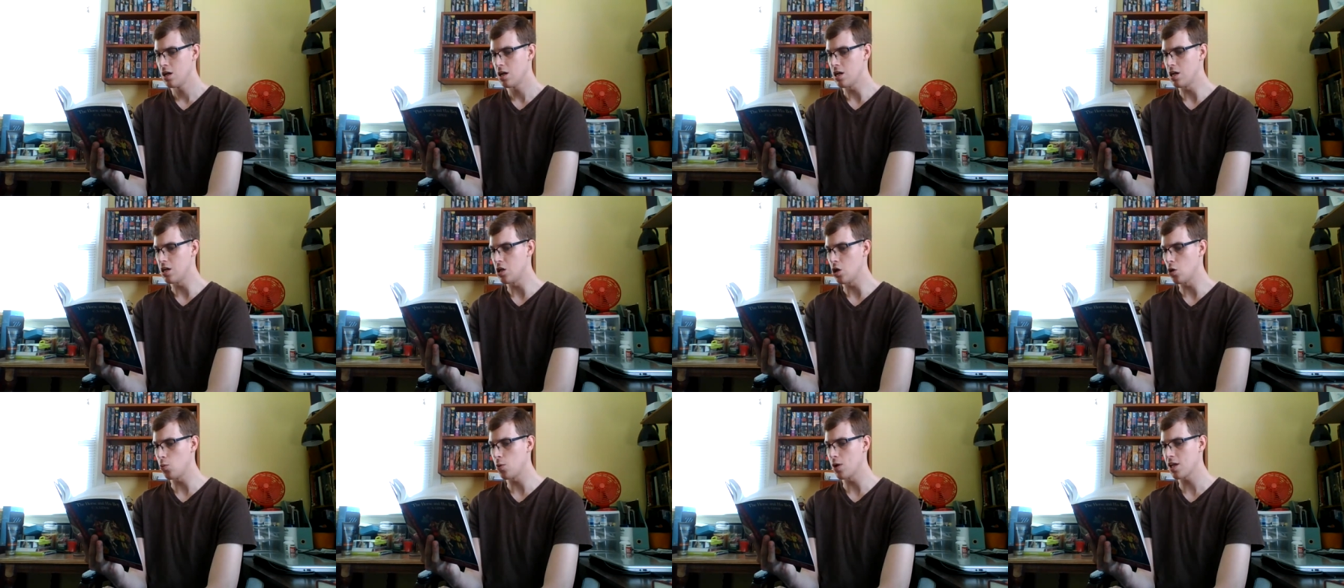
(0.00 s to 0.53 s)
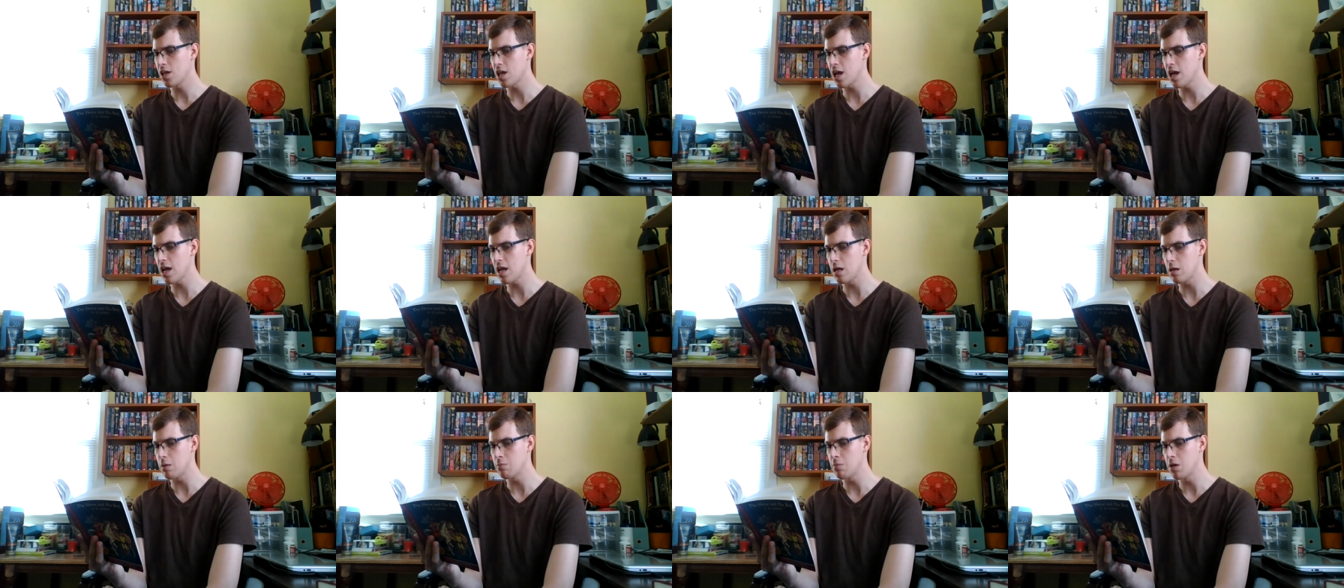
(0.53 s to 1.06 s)
and no one
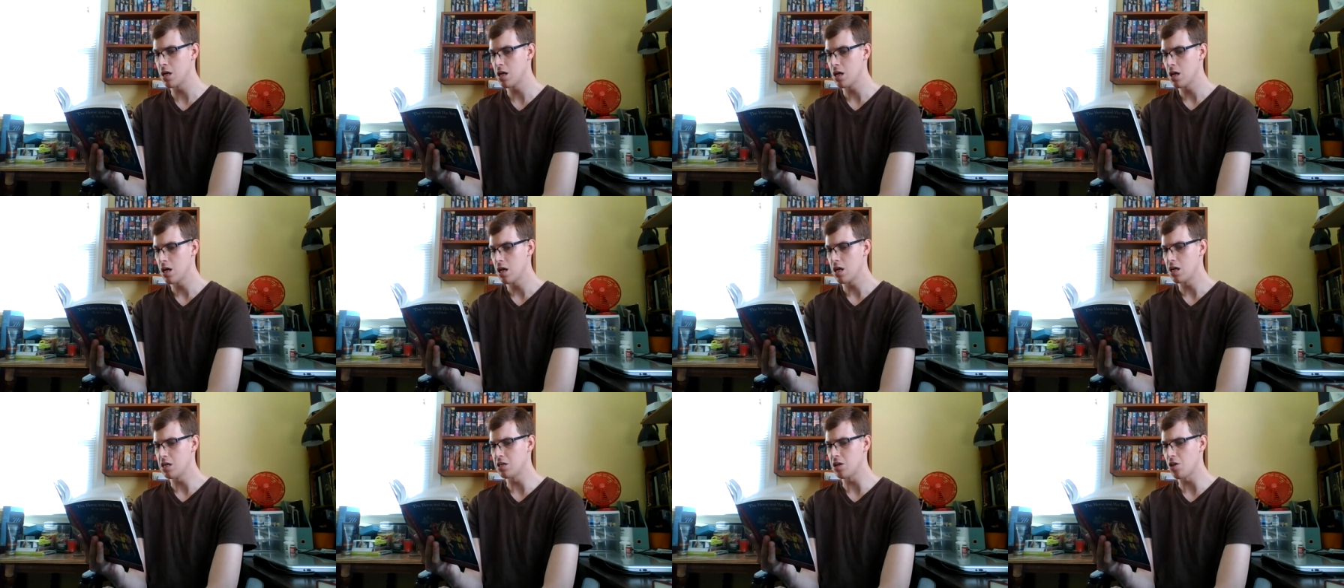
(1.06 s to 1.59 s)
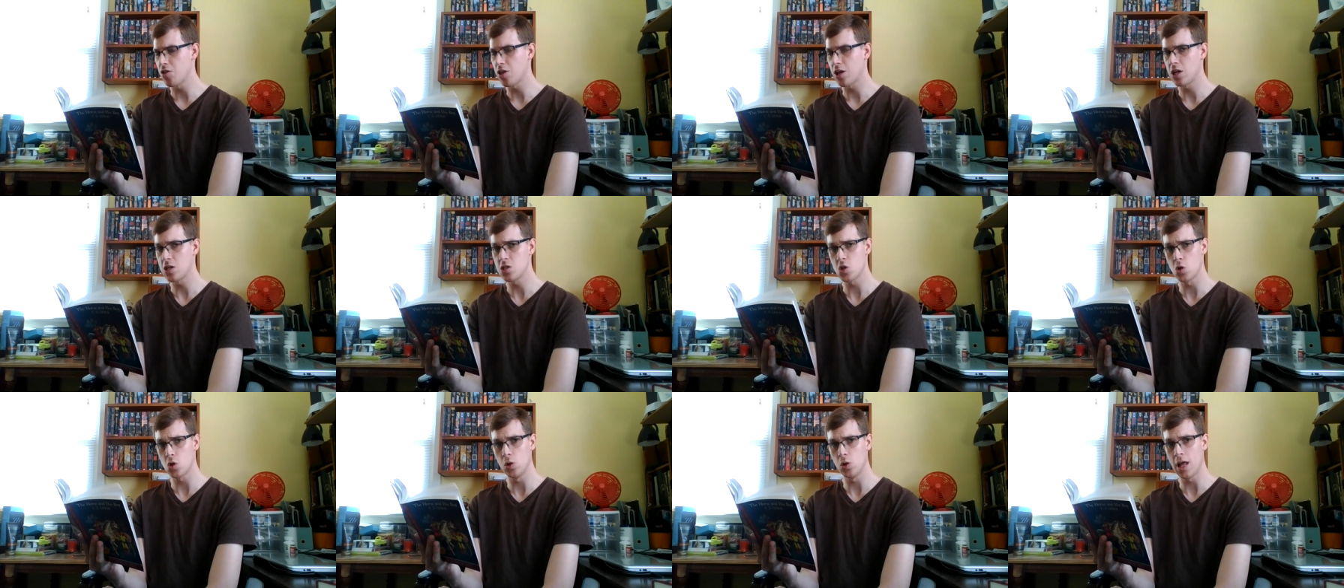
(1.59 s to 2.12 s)
came, and nothing
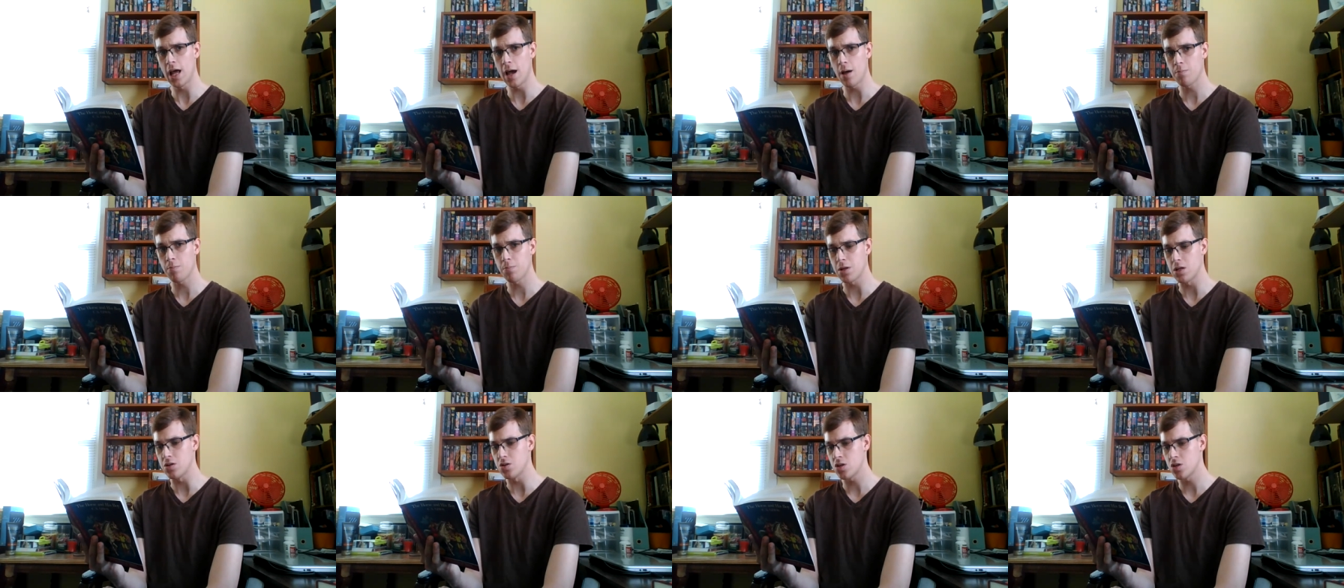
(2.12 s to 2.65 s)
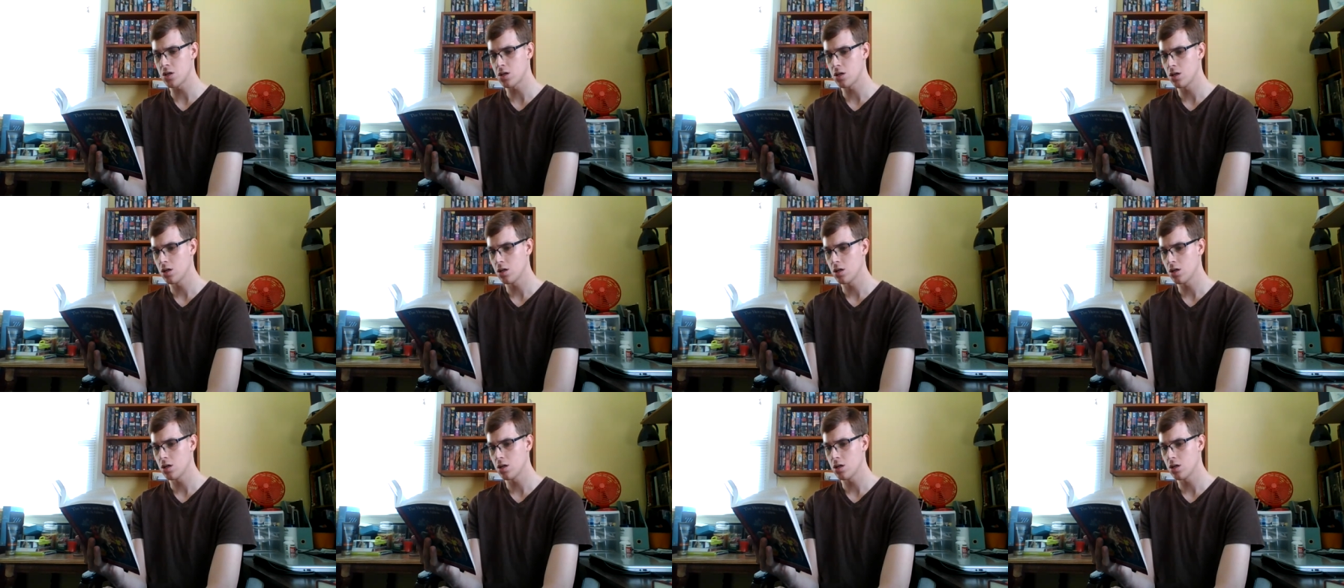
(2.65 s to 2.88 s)
at all happened,